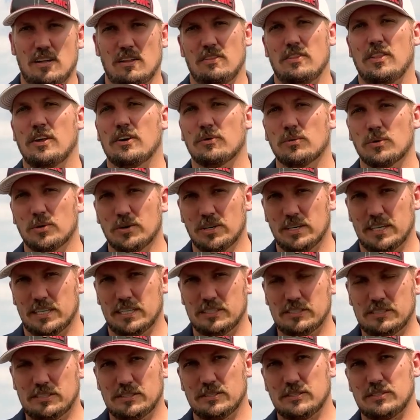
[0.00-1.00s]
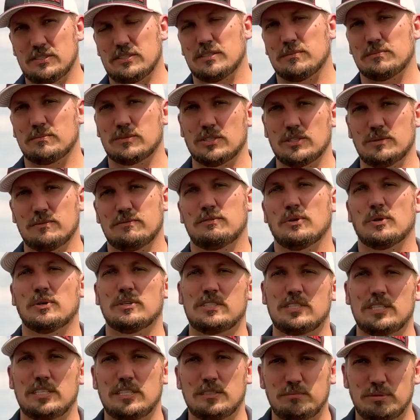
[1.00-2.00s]
There were also some group
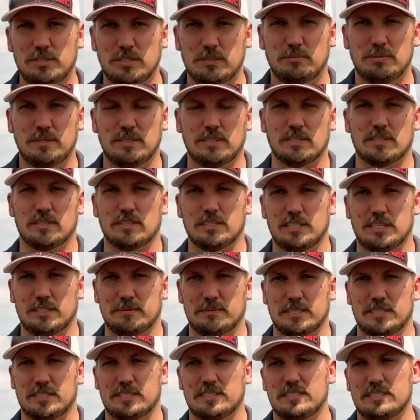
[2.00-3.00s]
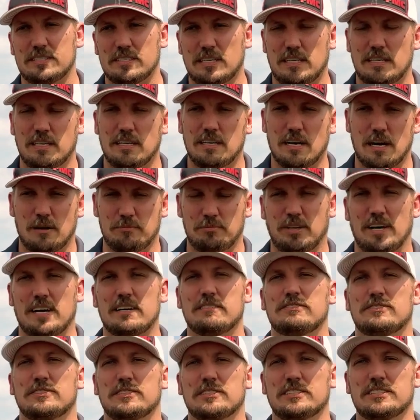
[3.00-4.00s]
fourteen P P O inhibitors
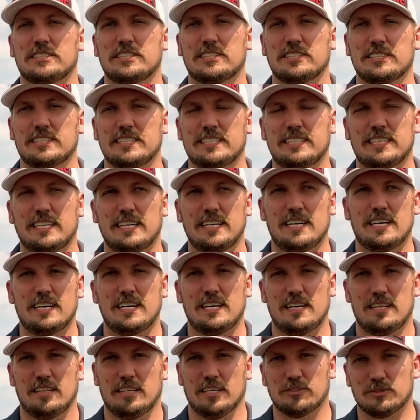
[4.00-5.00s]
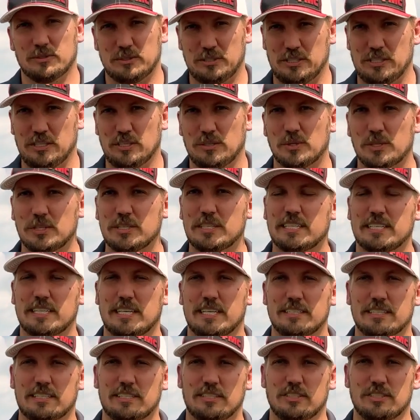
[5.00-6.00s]
applied foliarly that we're still working
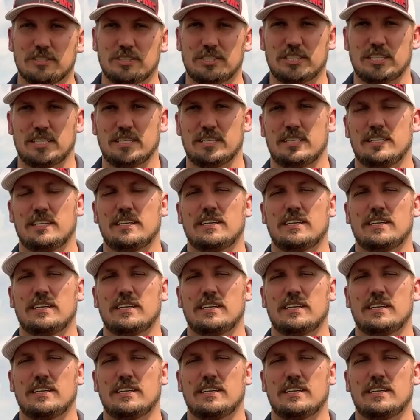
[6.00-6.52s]
on the kochia.